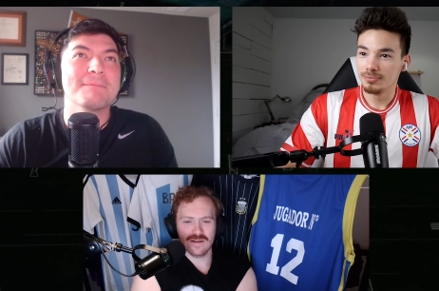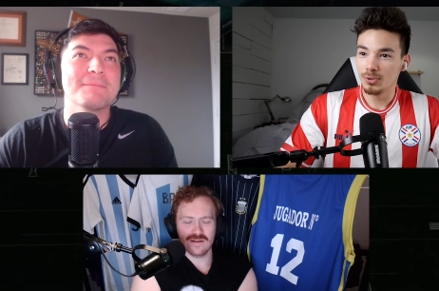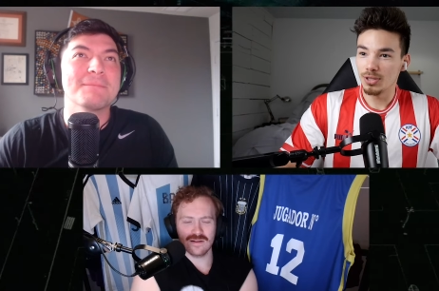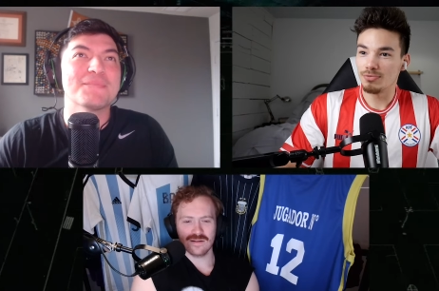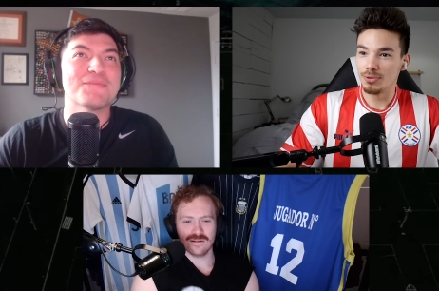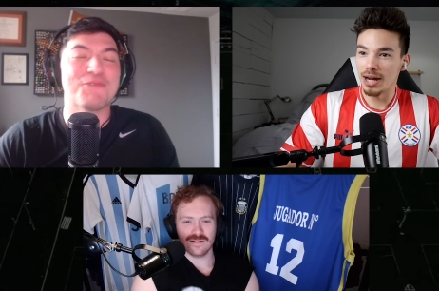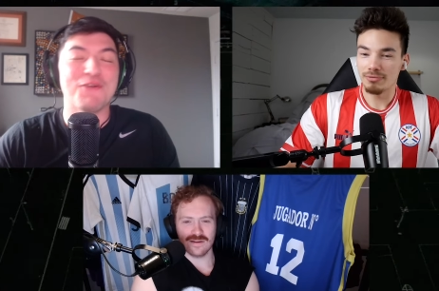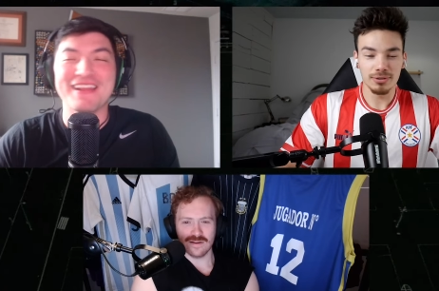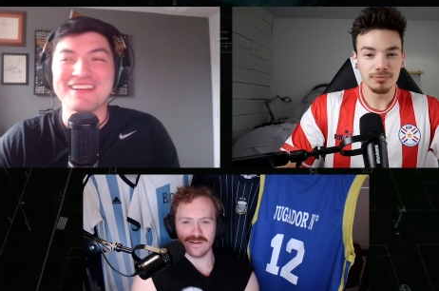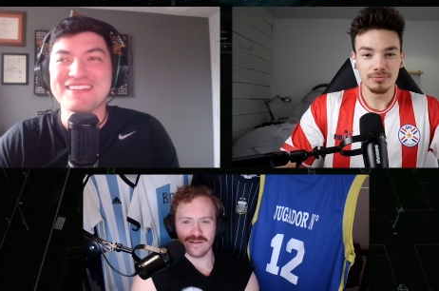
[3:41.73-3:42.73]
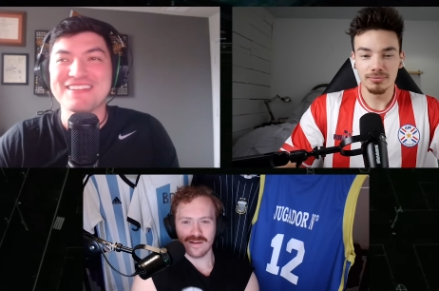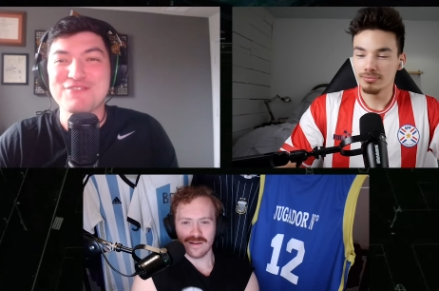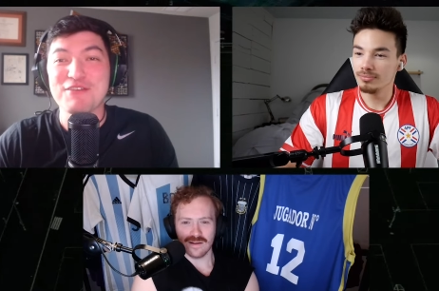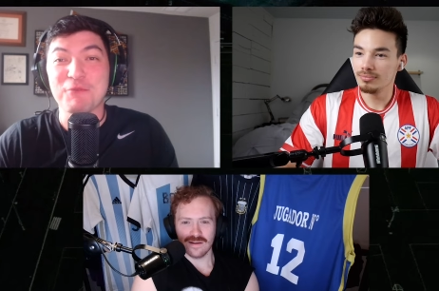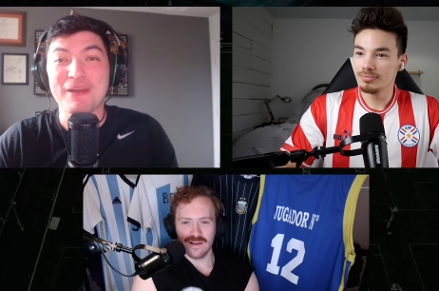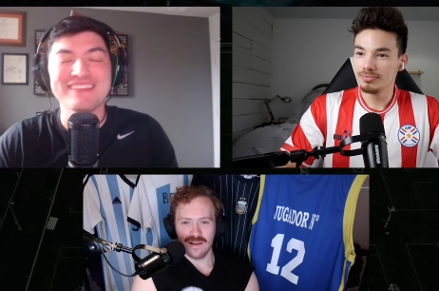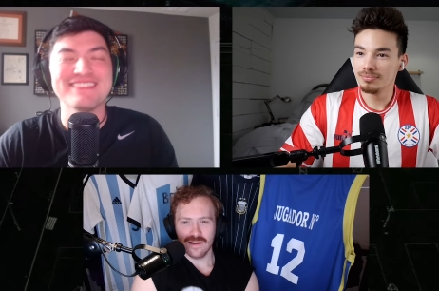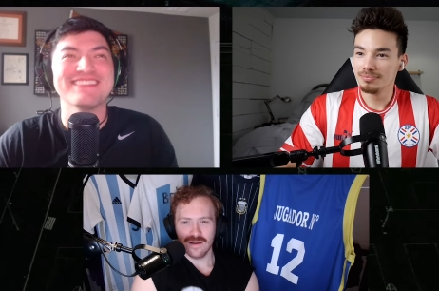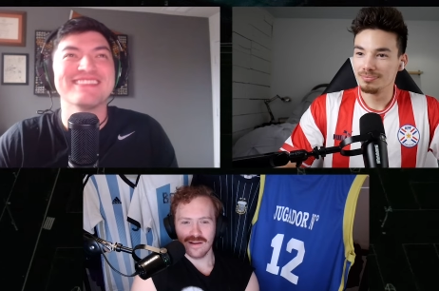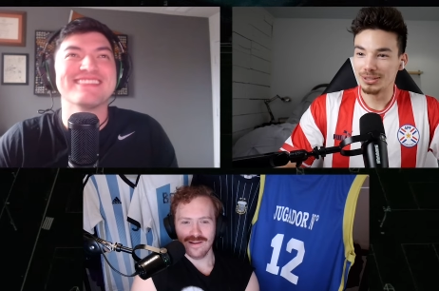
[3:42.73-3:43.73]
Speaker 1: We'll get food after." Right. Just
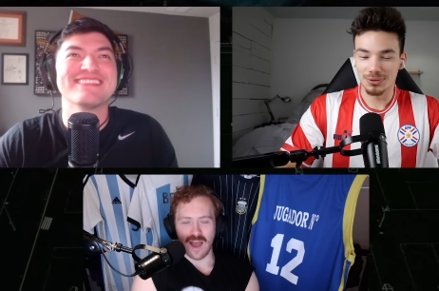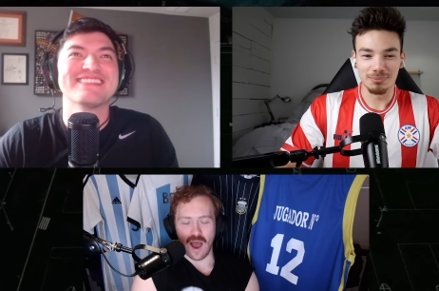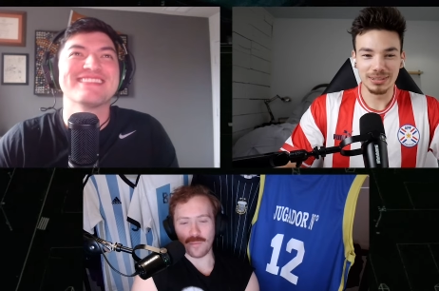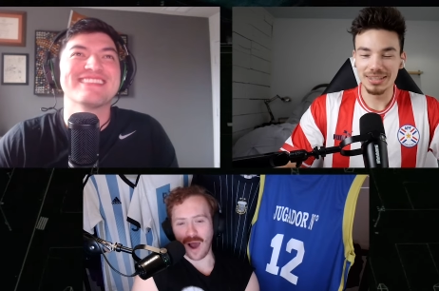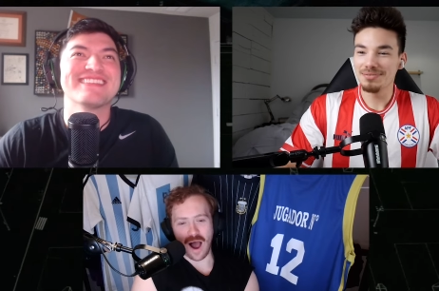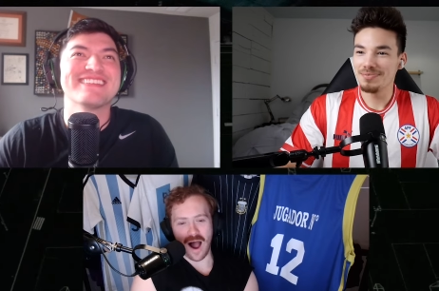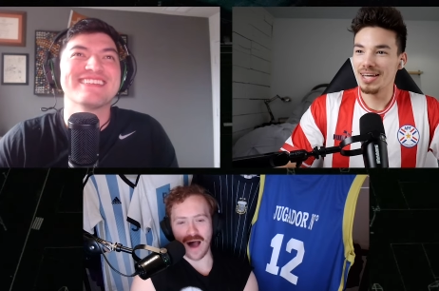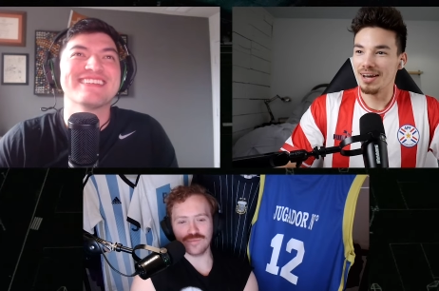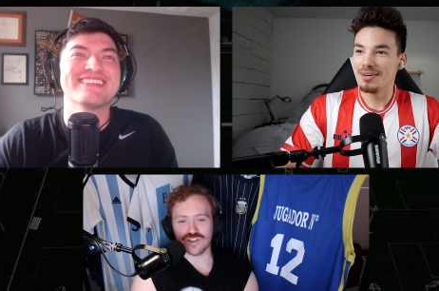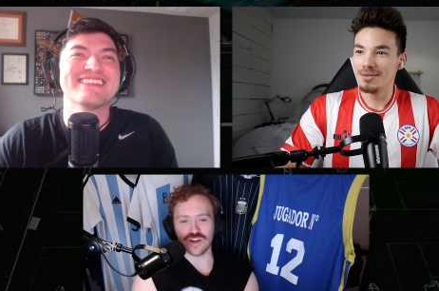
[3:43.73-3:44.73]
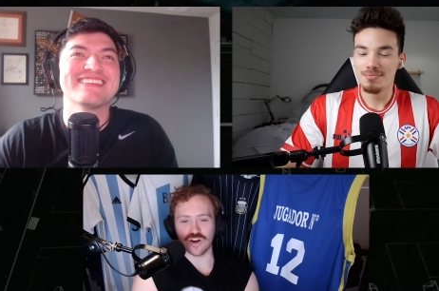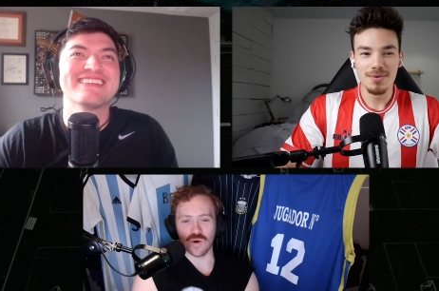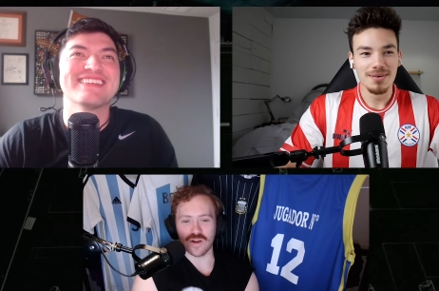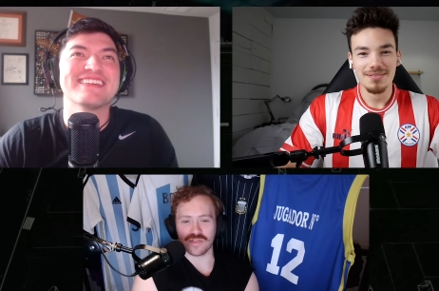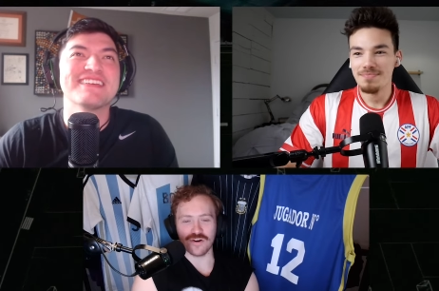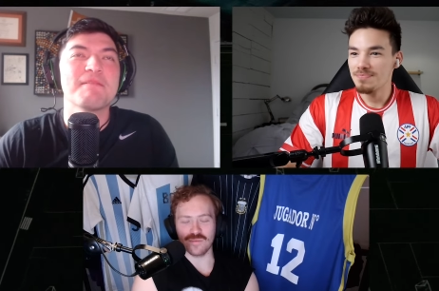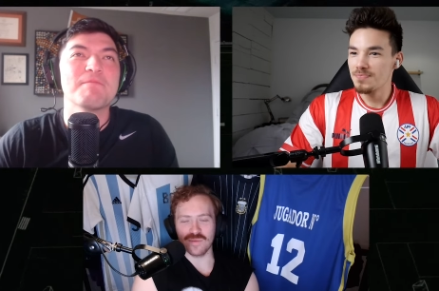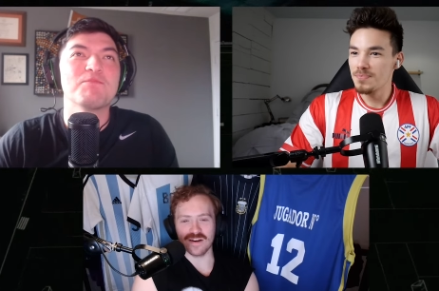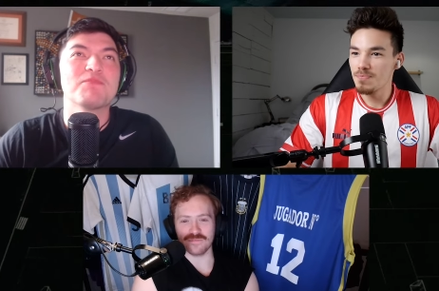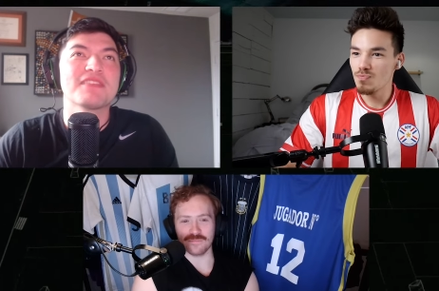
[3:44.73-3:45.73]
wait. That's what I'm, I'm gonna say. I'm yeah. just
Speaker 2: gonna go on a 30
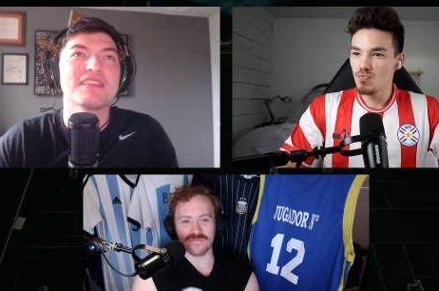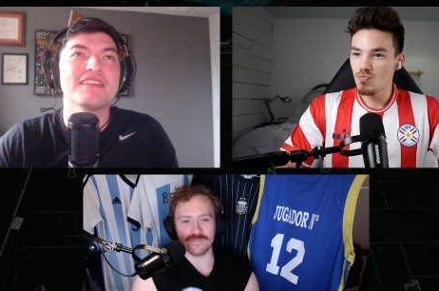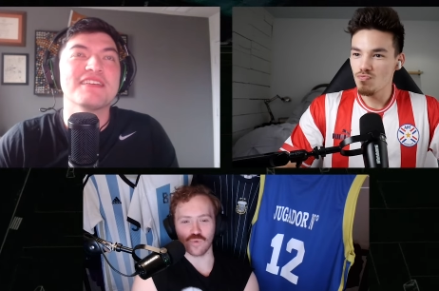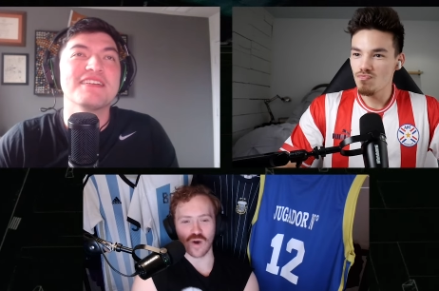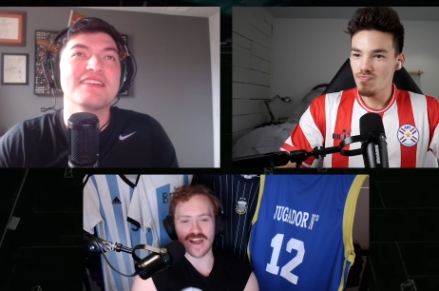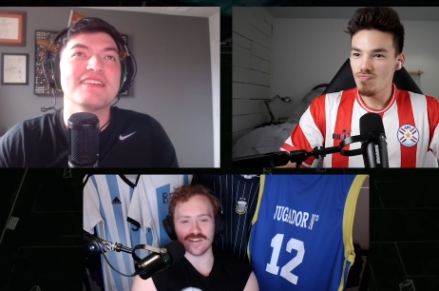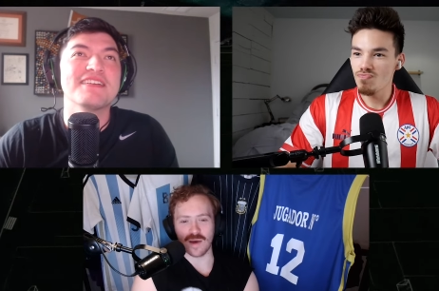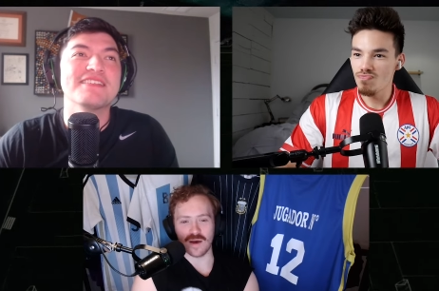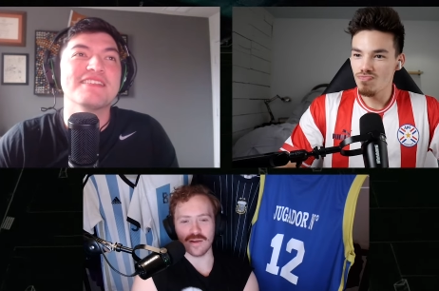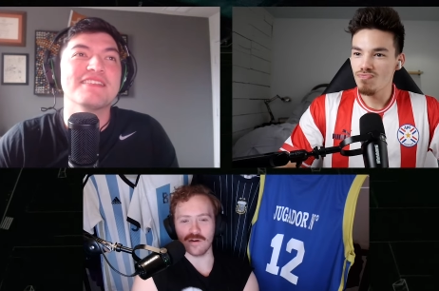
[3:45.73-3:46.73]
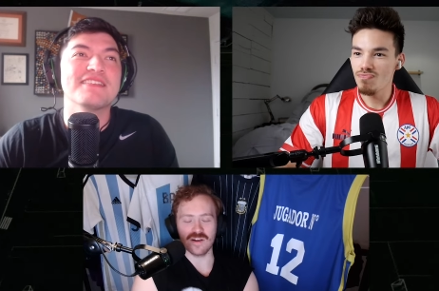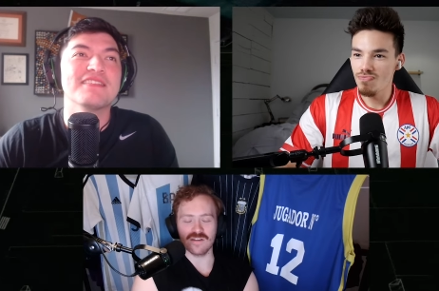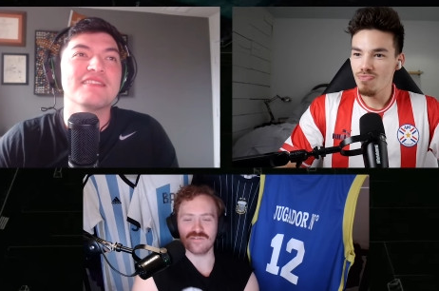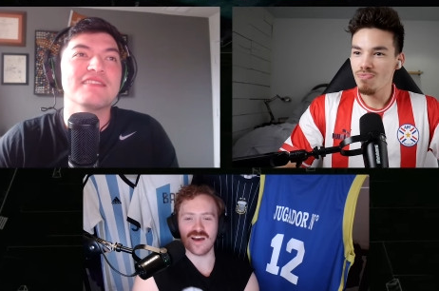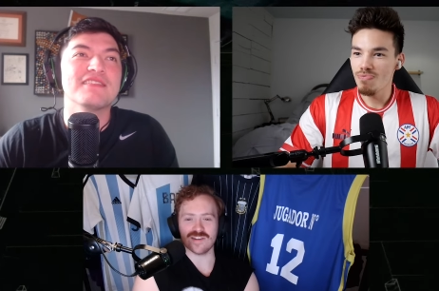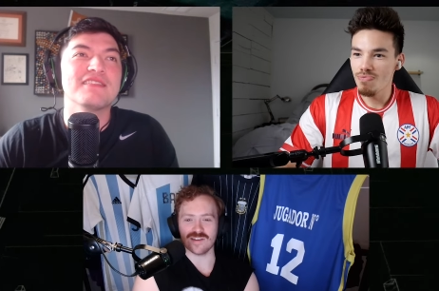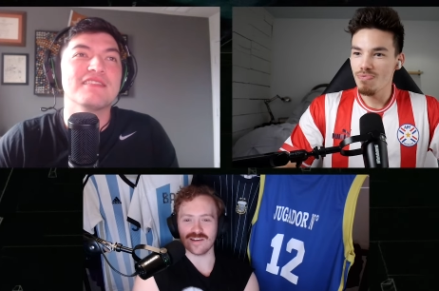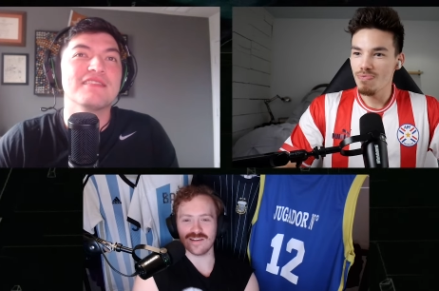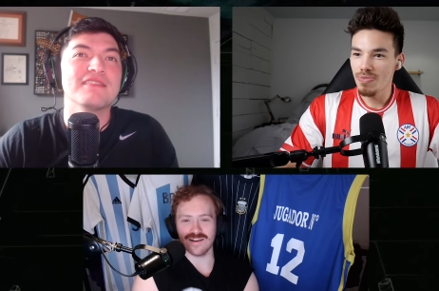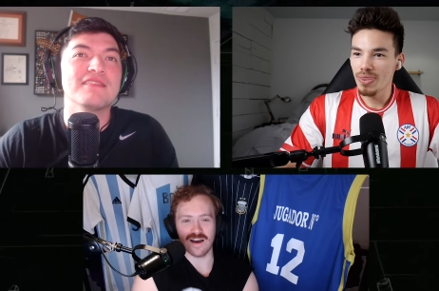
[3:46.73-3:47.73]
minute rant about intermittent fasting.
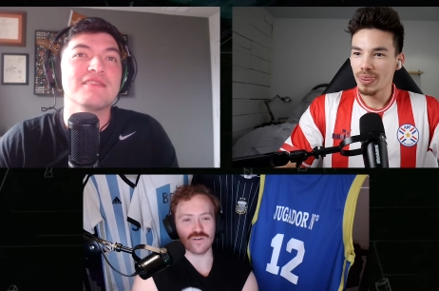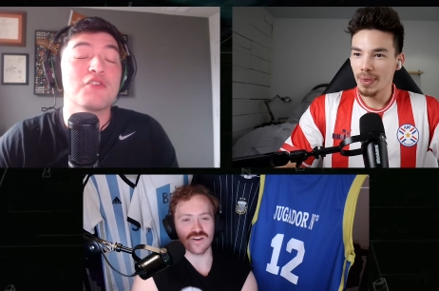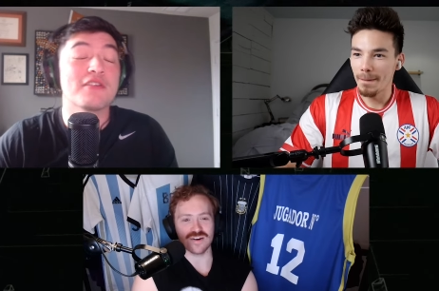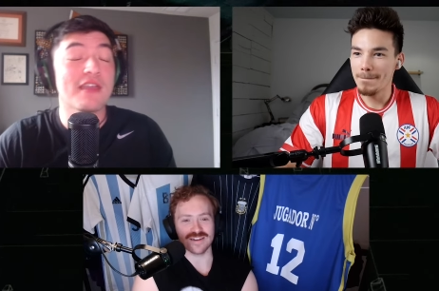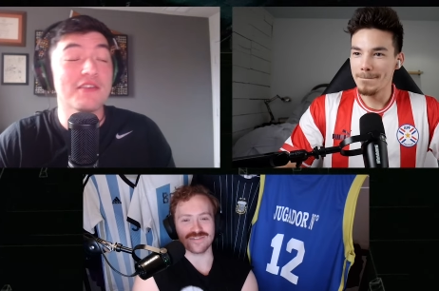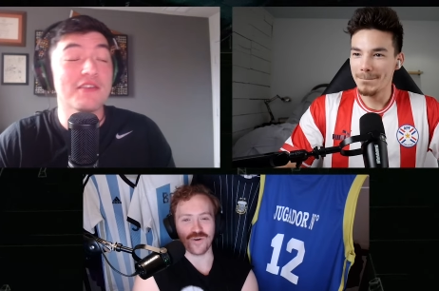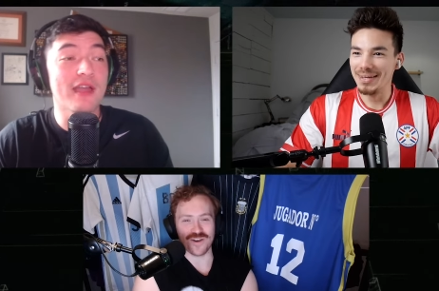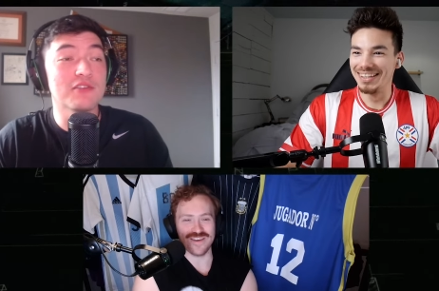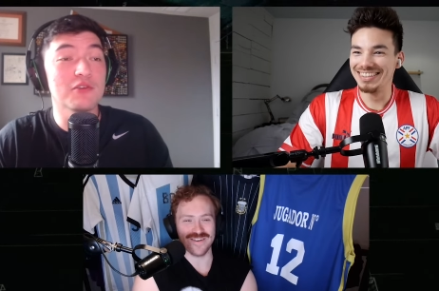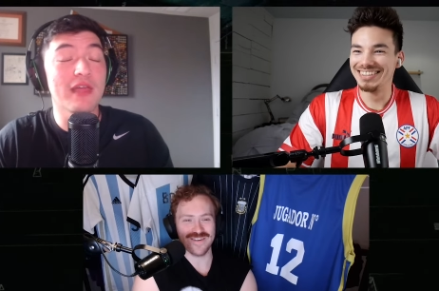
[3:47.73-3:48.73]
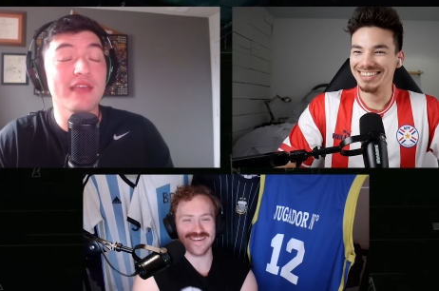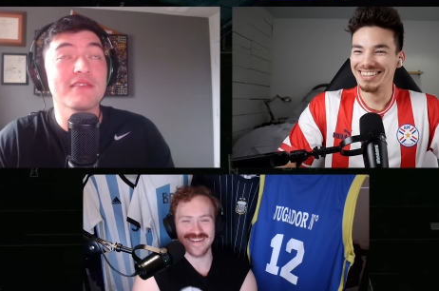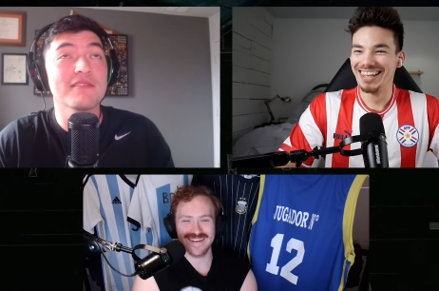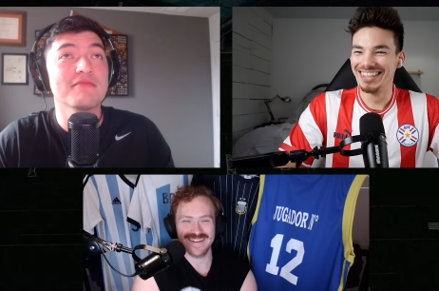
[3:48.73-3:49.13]
How good? Just say you got two legs.